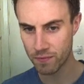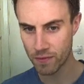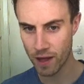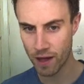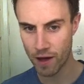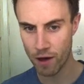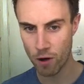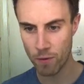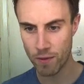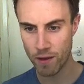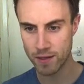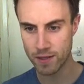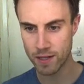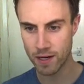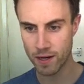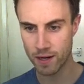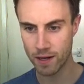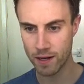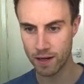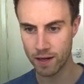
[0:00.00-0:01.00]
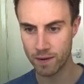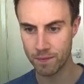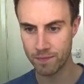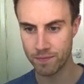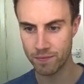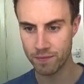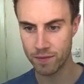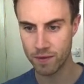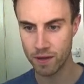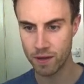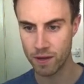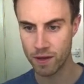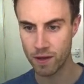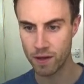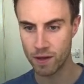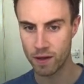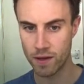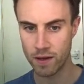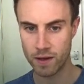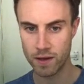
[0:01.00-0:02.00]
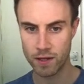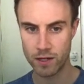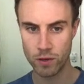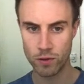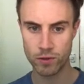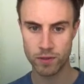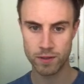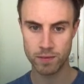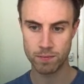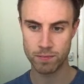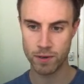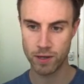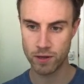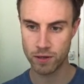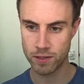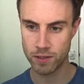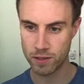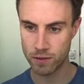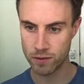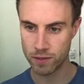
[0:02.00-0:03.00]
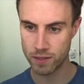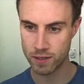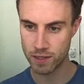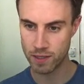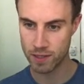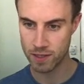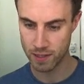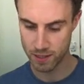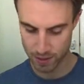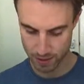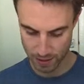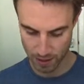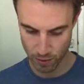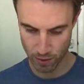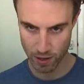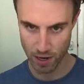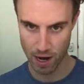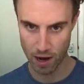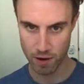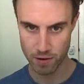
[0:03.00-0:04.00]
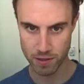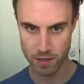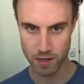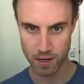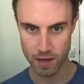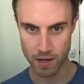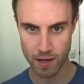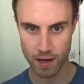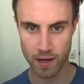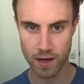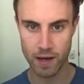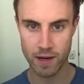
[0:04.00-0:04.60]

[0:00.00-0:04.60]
I hope that's clear you'll, because you'll see this is our character layer